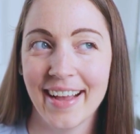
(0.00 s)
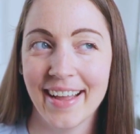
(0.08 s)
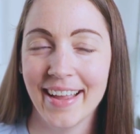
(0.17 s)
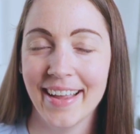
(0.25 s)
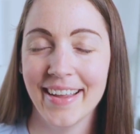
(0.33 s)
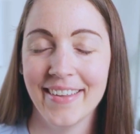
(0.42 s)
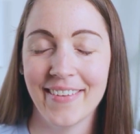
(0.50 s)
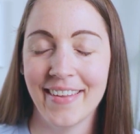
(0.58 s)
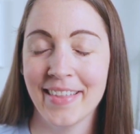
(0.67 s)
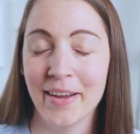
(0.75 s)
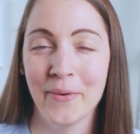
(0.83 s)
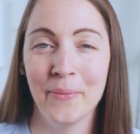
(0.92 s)
I
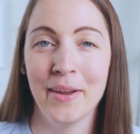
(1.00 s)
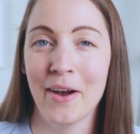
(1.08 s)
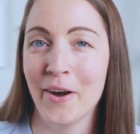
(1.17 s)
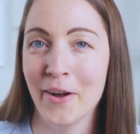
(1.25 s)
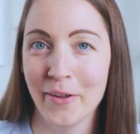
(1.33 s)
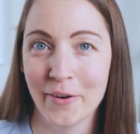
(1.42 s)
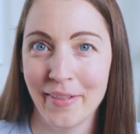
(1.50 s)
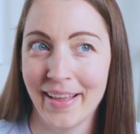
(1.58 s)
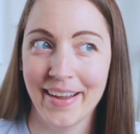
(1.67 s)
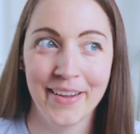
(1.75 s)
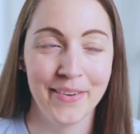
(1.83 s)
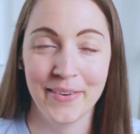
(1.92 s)
think we all are
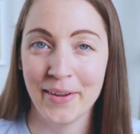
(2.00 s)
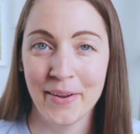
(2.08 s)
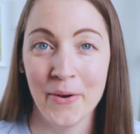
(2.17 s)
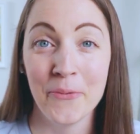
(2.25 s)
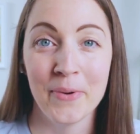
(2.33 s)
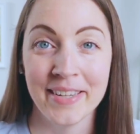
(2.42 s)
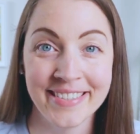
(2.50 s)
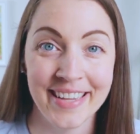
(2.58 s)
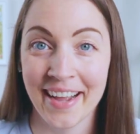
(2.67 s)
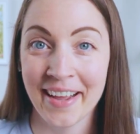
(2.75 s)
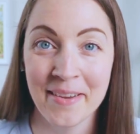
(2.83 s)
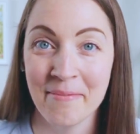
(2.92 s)
like, what's
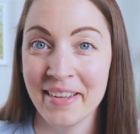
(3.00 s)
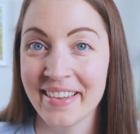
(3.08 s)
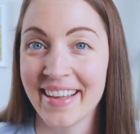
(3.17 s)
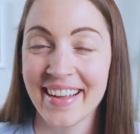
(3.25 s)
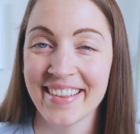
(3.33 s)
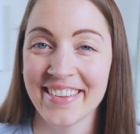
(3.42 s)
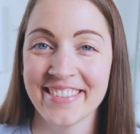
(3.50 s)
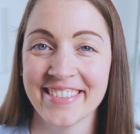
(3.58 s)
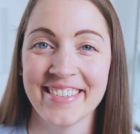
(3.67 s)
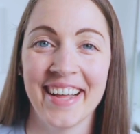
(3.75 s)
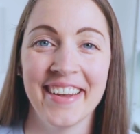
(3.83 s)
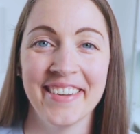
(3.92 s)
that going to be like? There's
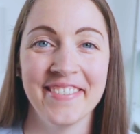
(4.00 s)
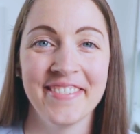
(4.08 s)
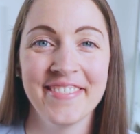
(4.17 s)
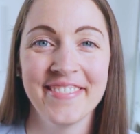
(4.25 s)
a lot of,